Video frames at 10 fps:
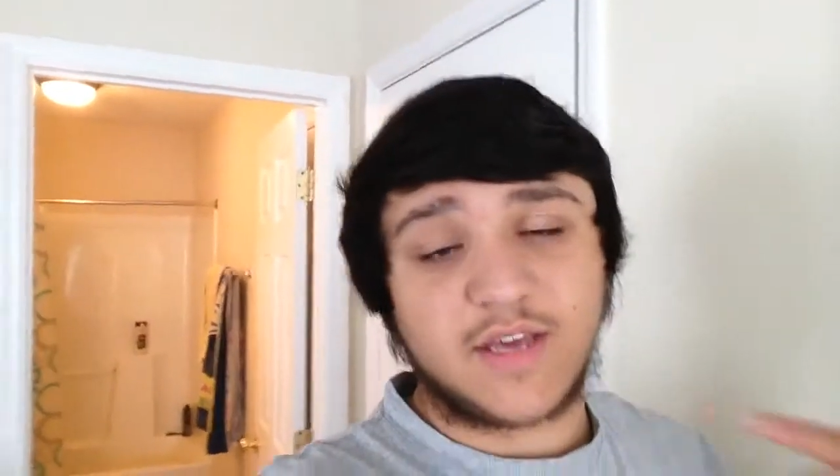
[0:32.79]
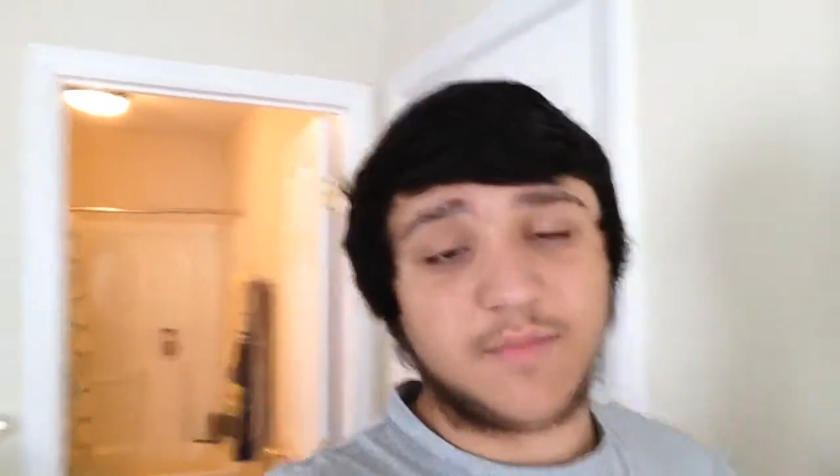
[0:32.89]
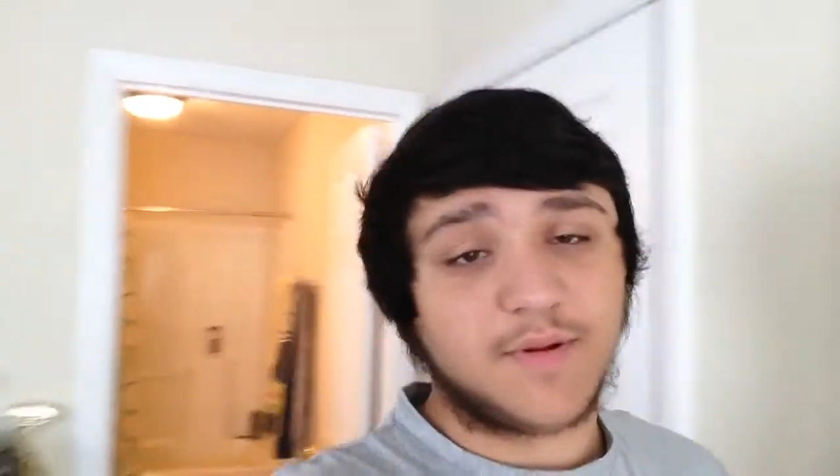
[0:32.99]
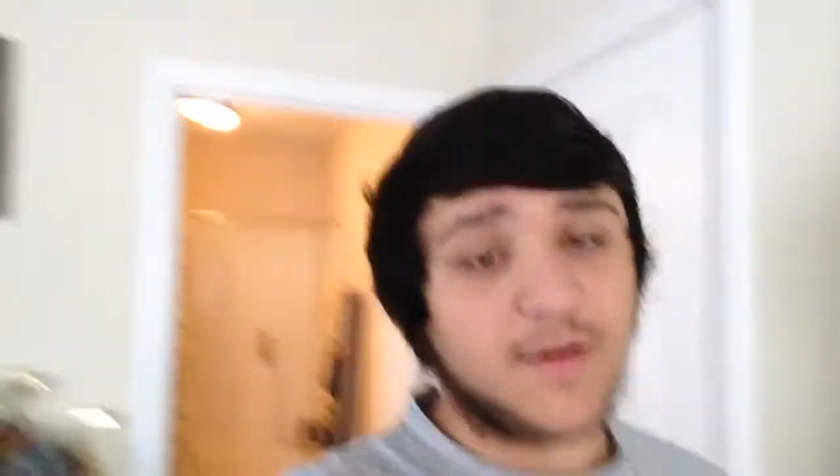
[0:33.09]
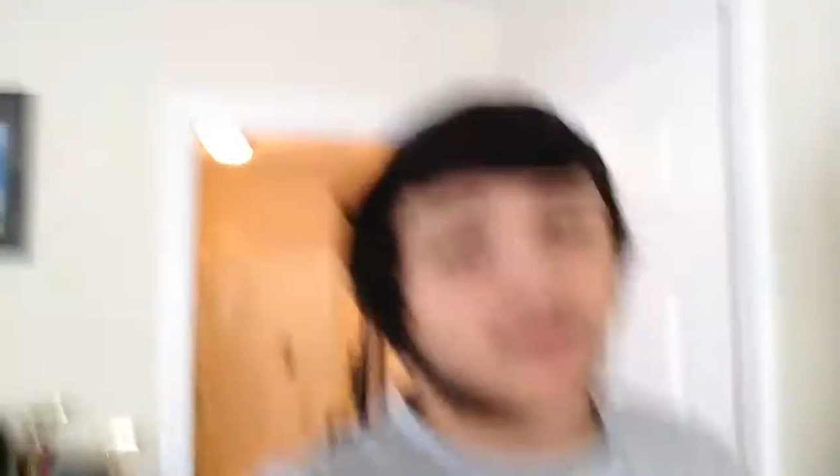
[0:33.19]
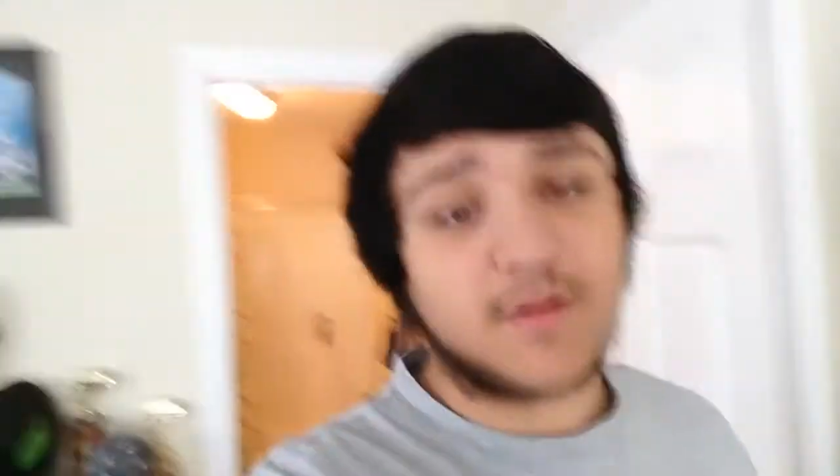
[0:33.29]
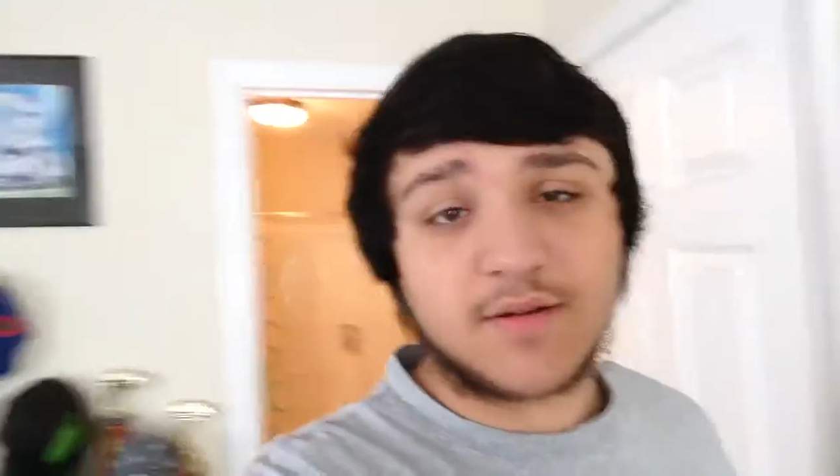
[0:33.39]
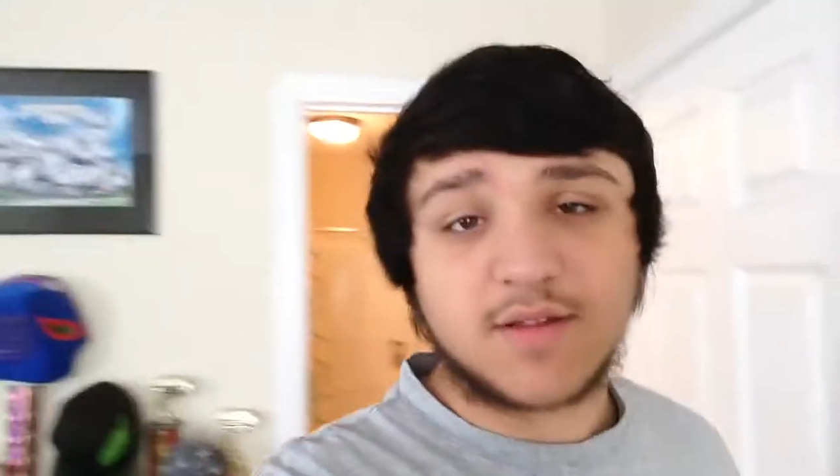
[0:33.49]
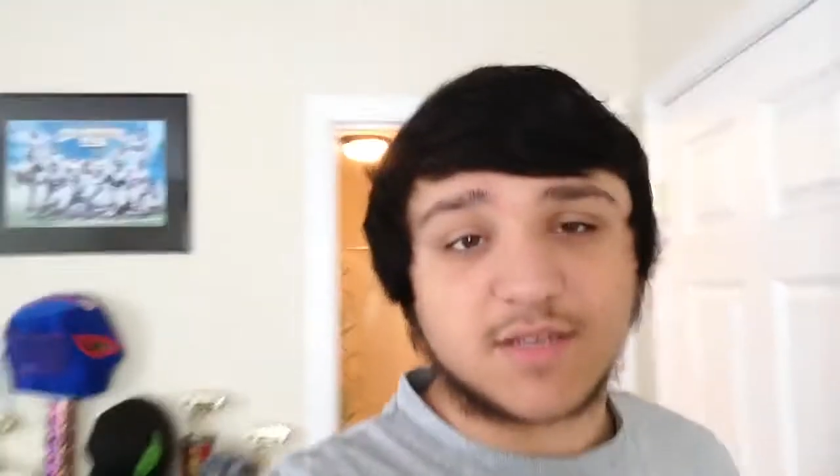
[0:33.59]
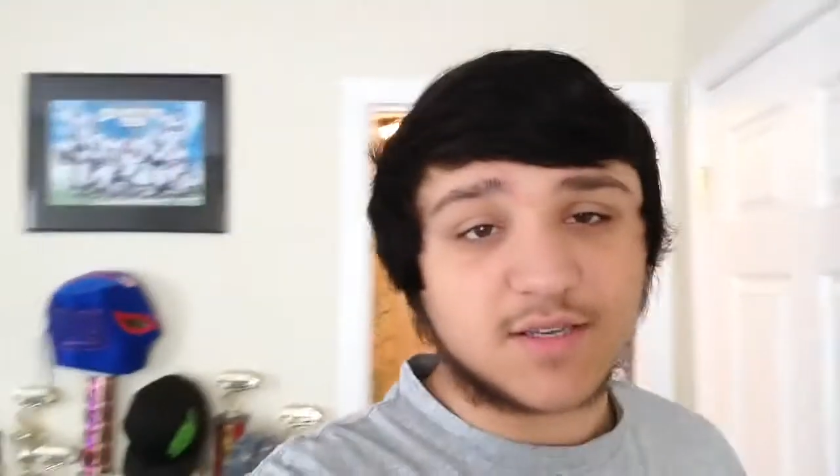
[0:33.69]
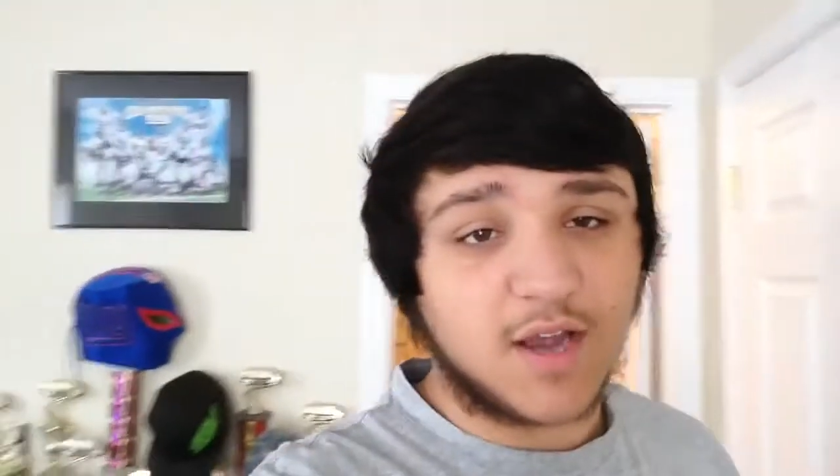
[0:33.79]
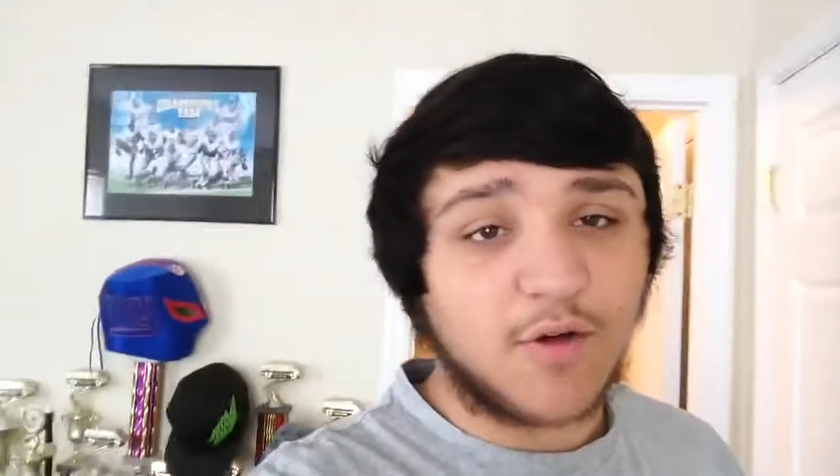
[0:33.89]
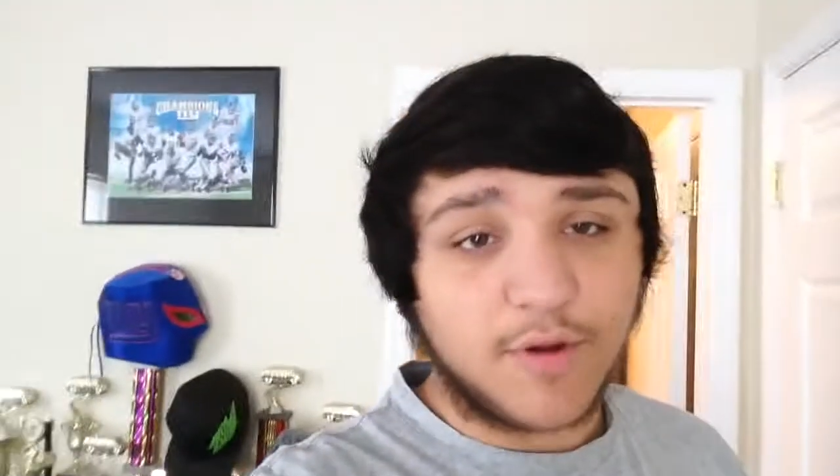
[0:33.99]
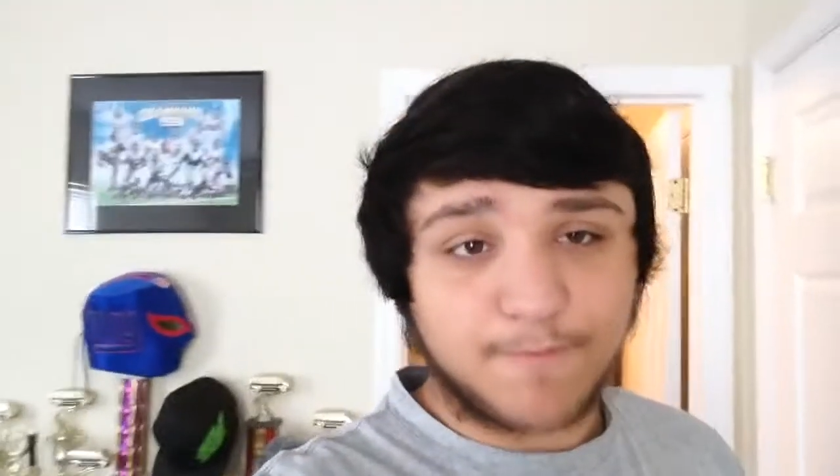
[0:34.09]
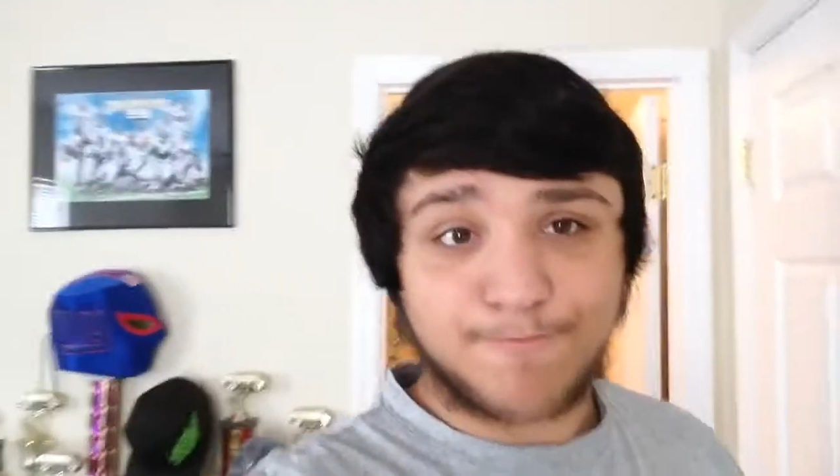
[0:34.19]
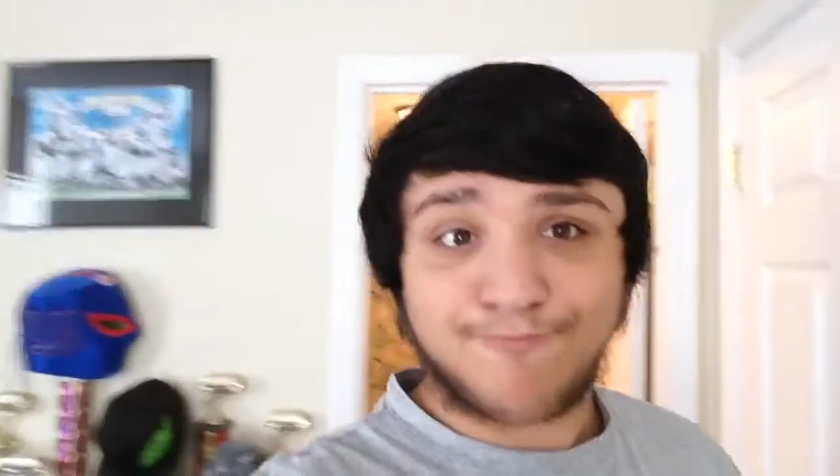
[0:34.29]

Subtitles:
keep this going.